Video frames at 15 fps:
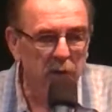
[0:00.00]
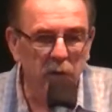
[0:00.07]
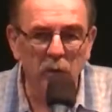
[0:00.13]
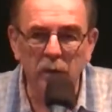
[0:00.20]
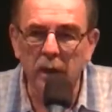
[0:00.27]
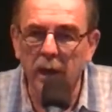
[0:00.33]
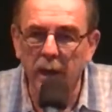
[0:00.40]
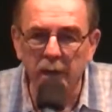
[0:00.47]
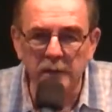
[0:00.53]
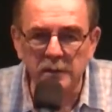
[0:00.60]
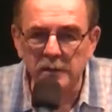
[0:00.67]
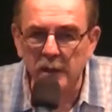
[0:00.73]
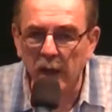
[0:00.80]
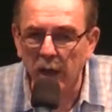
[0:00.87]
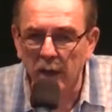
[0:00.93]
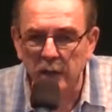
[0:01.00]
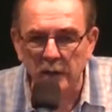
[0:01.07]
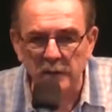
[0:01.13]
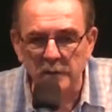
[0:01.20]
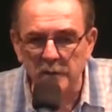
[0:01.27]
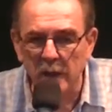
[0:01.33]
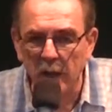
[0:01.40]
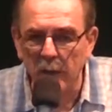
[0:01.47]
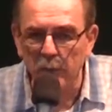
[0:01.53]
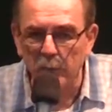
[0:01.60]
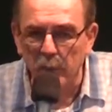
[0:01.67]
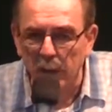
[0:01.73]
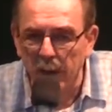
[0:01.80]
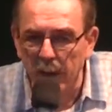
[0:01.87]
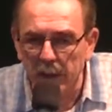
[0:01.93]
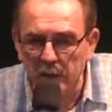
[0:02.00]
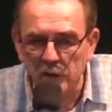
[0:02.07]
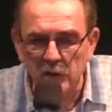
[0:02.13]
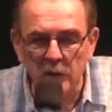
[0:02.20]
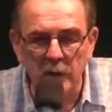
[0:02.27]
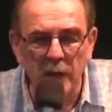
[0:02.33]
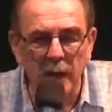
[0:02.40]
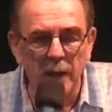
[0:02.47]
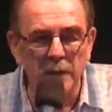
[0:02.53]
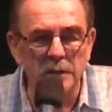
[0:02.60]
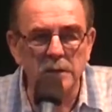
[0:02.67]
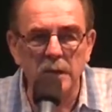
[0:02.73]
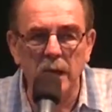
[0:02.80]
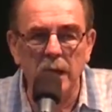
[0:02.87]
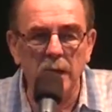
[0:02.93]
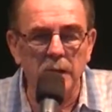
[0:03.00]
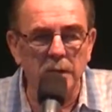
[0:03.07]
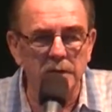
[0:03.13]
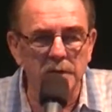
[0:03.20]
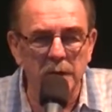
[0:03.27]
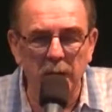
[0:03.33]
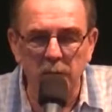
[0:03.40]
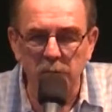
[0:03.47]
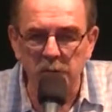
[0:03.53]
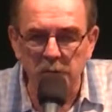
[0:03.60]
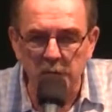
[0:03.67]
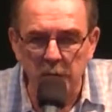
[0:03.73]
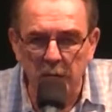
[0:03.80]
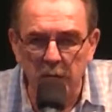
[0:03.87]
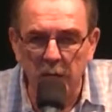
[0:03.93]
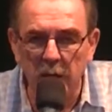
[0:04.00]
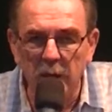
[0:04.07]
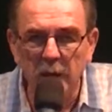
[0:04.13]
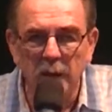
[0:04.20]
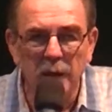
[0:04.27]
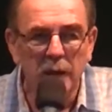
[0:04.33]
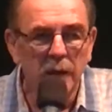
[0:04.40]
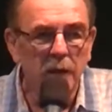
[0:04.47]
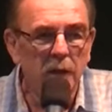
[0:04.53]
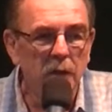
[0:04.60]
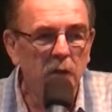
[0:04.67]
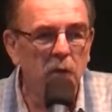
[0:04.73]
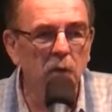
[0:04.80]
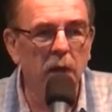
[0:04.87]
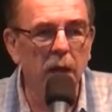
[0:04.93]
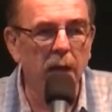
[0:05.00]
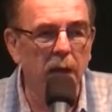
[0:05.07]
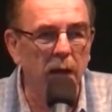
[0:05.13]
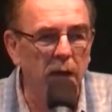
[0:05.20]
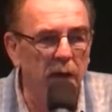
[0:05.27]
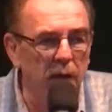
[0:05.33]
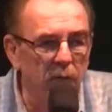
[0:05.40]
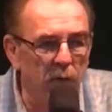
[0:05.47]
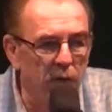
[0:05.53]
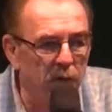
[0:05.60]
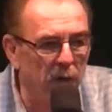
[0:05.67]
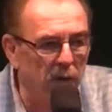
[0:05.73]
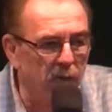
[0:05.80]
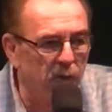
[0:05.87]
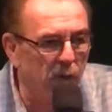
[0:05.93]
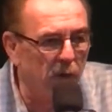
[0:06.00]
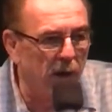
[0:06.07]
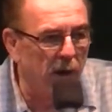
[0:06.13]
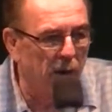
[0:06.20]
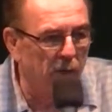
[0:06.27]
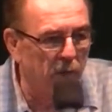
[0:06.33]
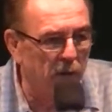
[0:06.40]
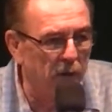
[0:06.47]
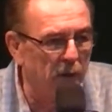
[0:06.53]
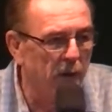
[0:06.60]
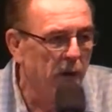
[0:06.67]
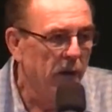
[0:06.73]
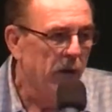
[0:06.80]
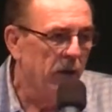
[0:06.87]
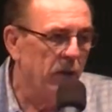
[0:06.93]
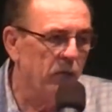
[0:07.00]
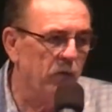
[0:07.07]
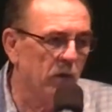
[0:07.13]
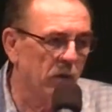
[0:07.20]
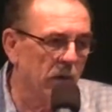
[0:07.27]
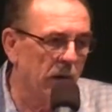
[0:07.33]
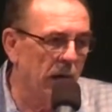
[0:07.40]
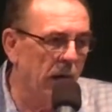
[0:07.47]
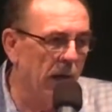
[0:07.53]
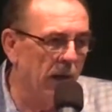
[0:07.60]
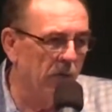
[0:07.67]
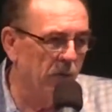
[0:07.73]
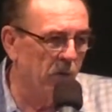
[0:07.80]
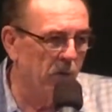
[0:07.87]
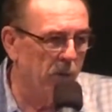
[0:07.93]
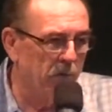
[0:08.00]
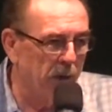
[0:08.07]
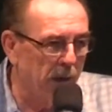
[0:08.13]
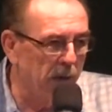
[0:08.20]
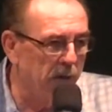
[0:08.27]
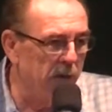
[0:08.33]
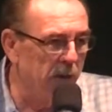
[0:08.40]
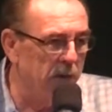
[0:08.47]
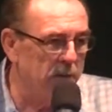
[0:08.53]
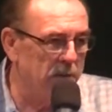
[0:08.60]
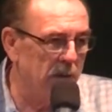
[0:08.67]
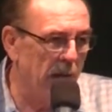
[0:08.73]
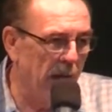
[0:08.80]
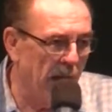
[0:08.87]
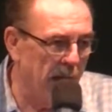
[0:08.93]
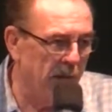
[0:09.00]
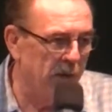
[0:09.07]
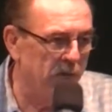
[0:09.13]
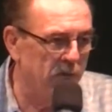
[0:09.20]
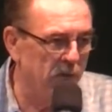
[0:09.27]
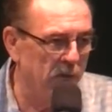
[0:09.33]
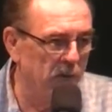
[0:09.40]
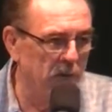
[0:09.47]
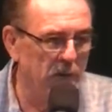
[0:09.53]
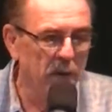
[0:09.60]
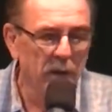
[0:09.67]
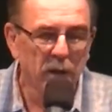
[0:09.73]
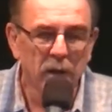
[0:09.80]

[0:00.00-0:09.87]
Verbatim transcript: You can't stay in the same place. You can't stay in the same city. You can't live with Him forever if you're going to have a rebellious attitude.